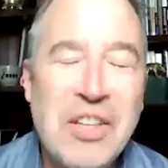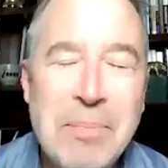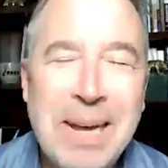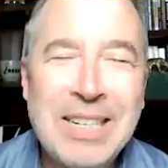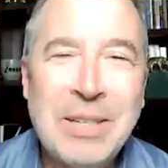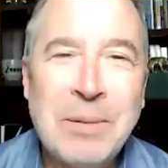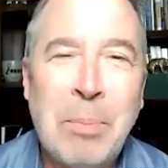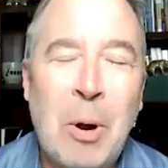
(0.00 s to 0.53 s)

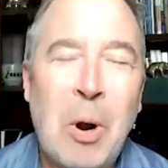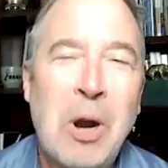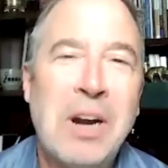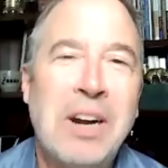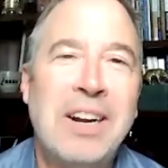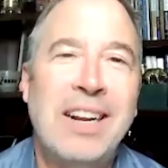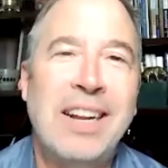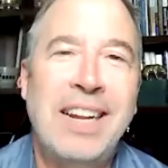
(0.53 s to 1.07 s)
best
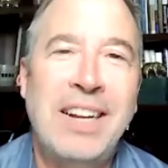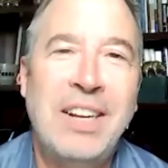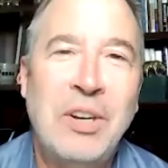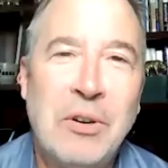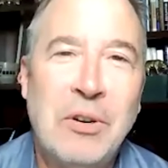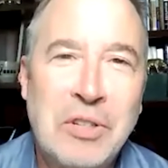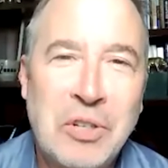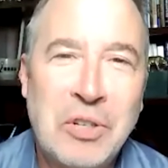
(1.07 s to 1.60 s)
part in
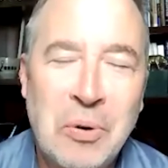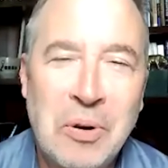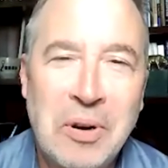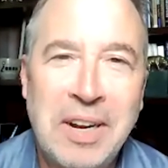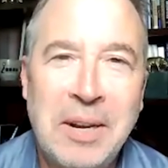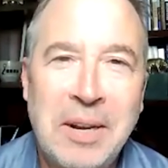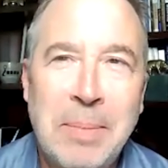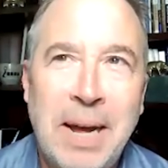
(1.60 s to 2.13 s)
your
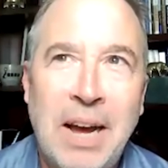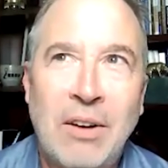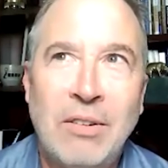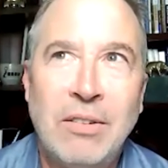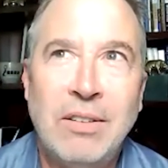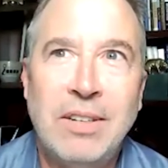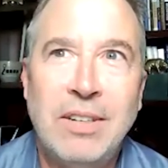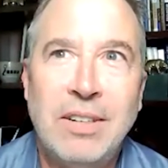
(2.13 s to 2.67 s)
story
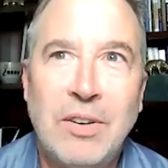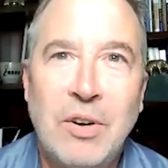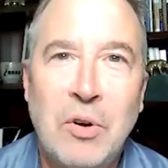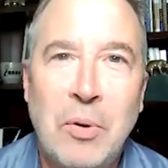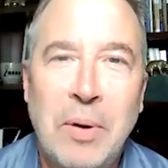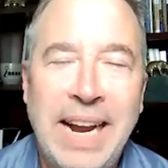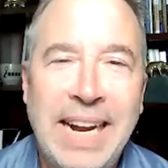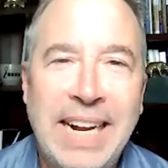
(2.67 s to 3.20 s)
about
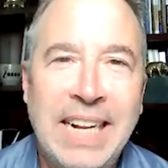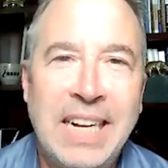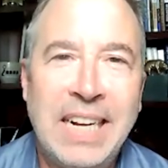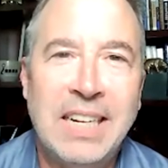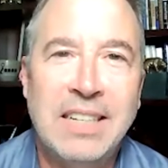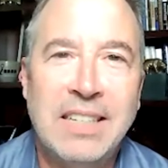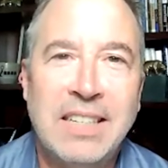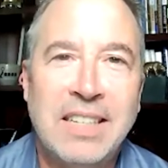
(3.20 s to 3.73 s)
creating
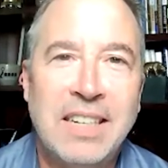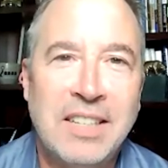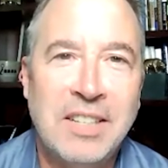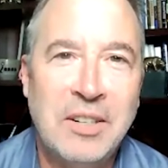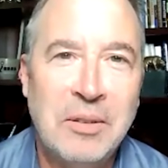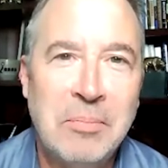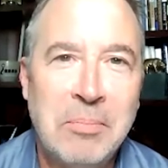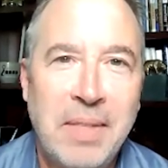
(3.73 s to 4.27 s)
a
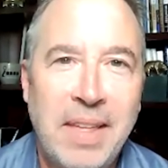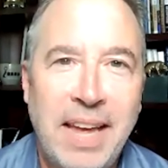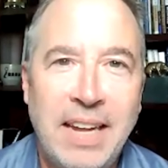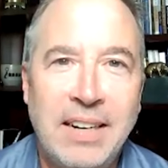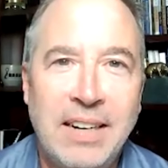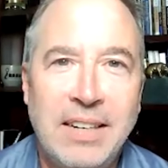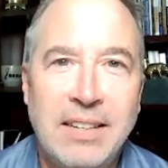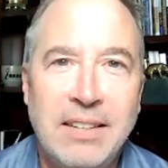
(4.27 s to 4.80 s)
system
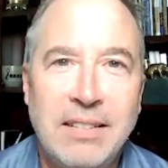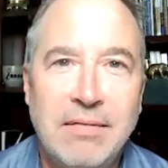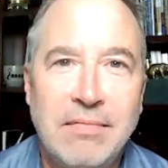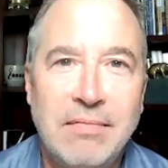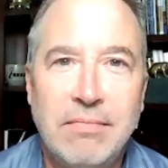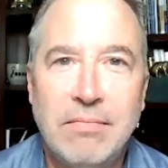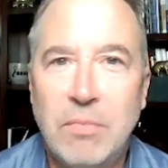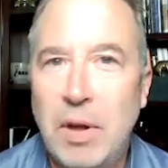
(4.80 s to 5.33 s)
that,
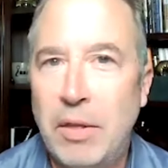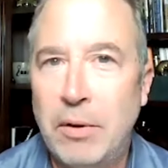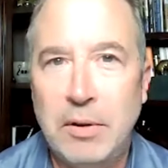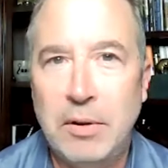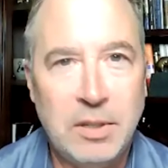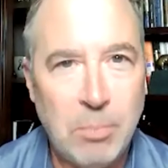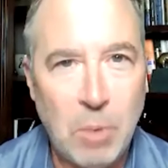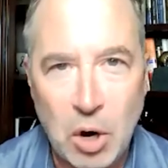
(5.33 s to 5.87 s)
whether
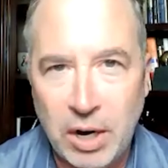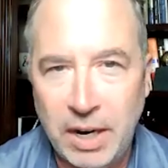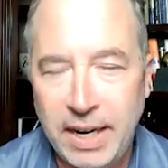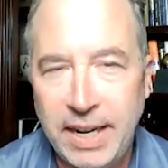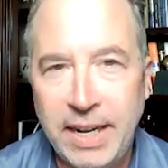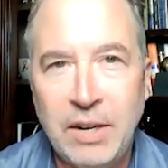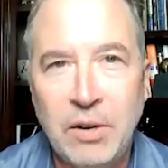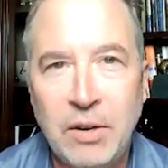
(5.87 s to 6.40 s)
it's
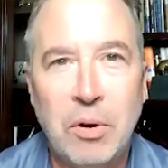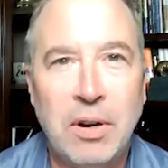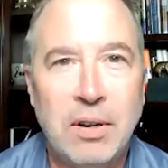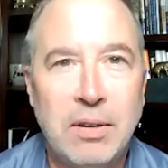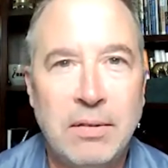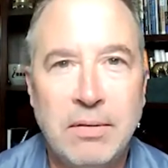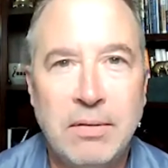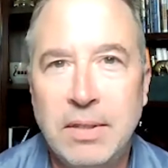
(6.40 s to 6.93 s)
marketing
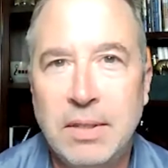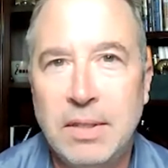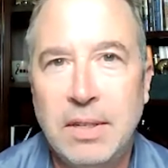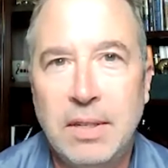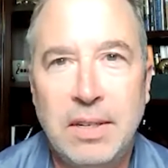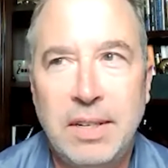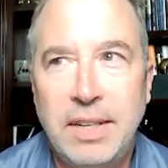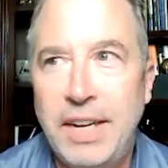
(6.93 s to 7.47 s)
or,
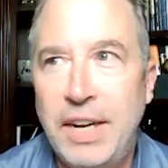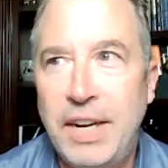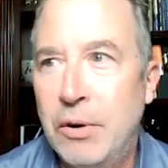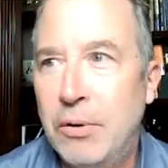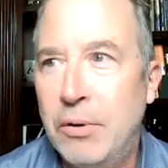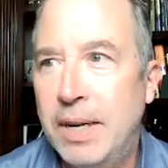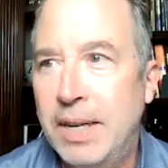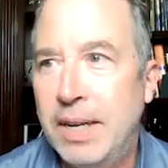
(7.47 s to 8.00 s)

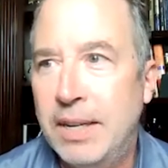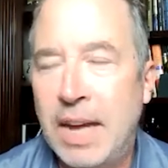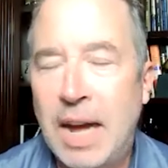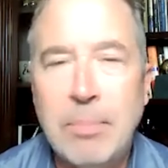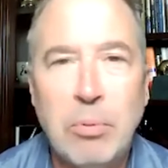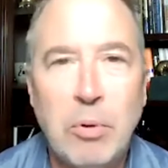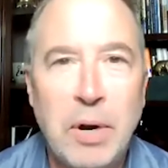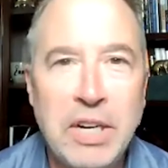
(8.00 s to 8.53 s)

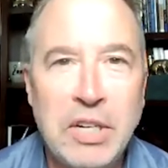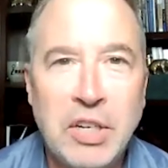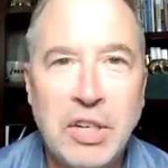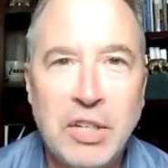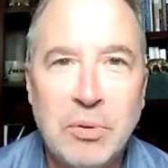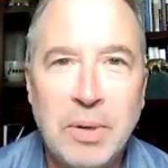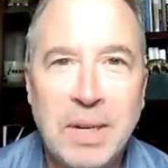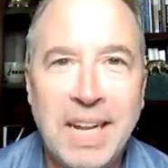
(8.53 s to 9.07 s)

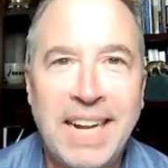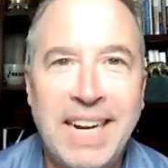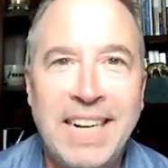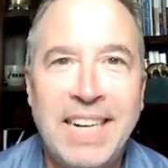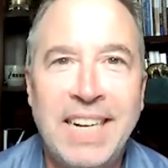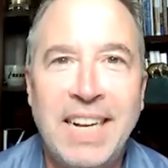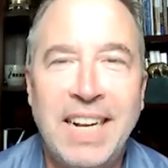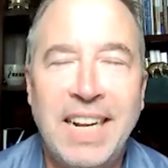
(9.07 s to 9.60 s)
operations
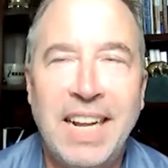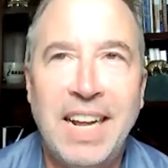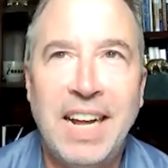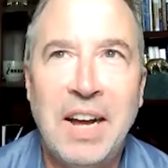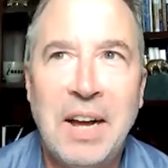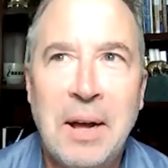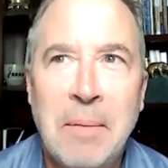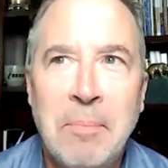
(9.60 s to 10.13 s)
related,
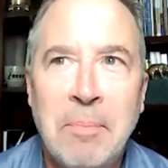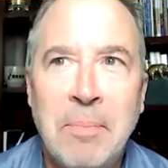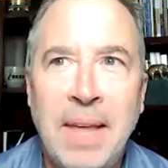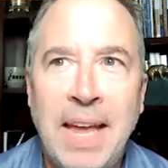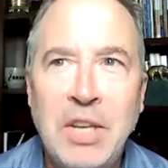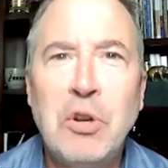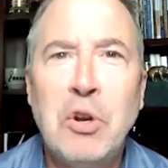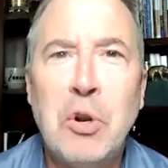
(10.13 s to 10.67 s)

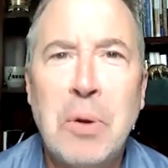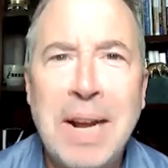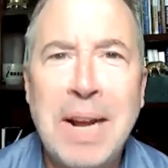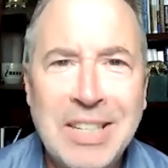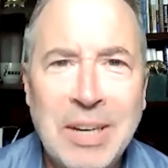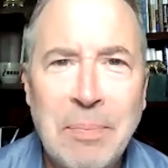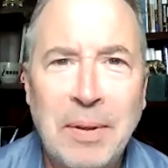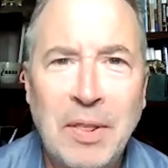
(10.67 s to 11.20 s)
and you create
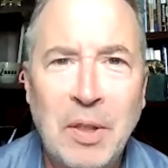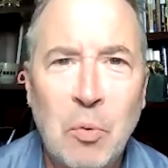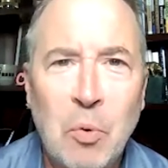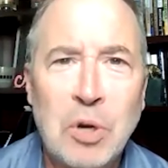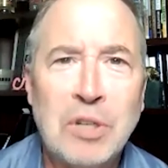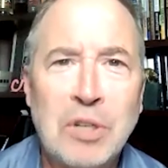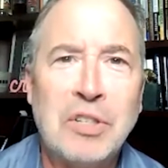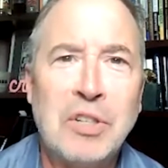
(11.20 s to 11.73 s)
something that
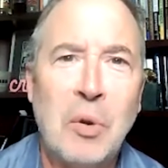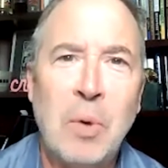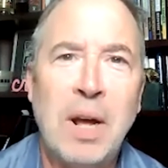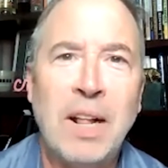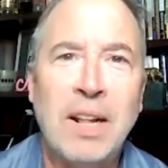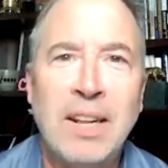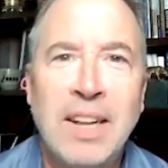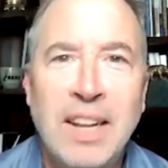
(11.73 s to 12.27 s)
works so
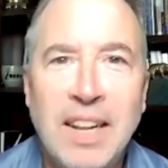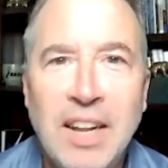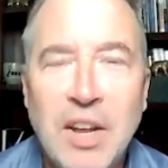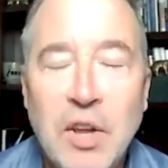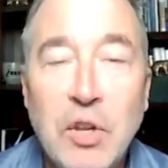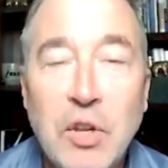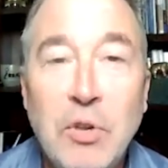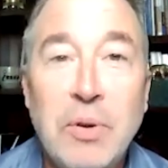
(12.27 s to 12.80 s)
well,
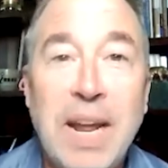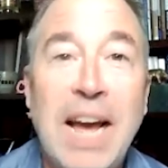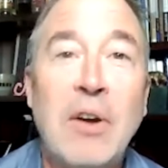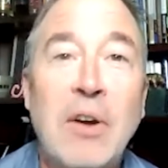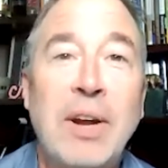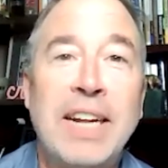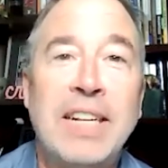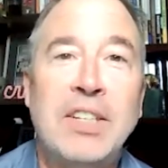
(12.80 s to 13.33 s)
you now
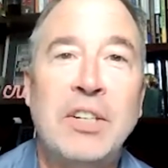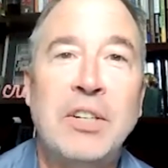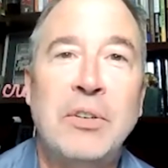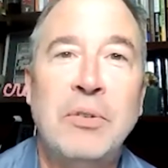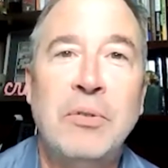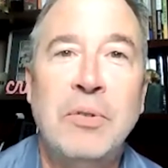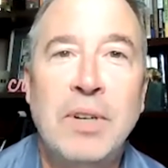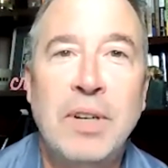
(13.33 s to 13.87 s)
get
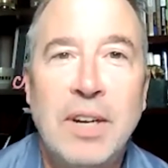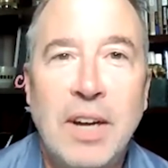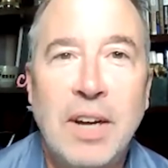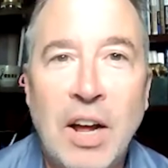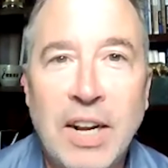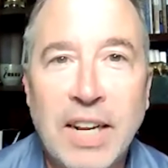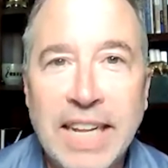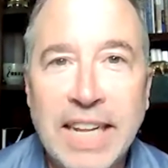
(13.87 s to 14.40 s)
to
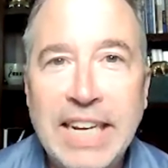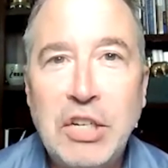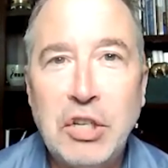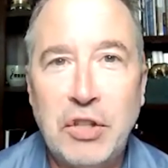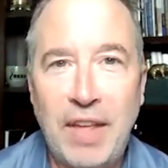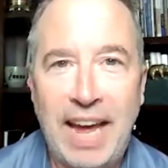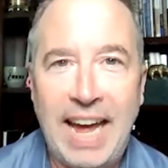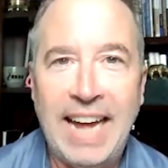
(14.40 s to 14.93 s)

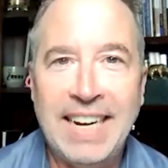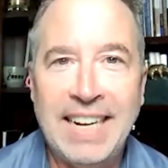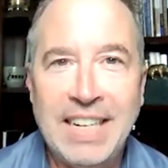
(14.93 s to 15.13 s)
unleash that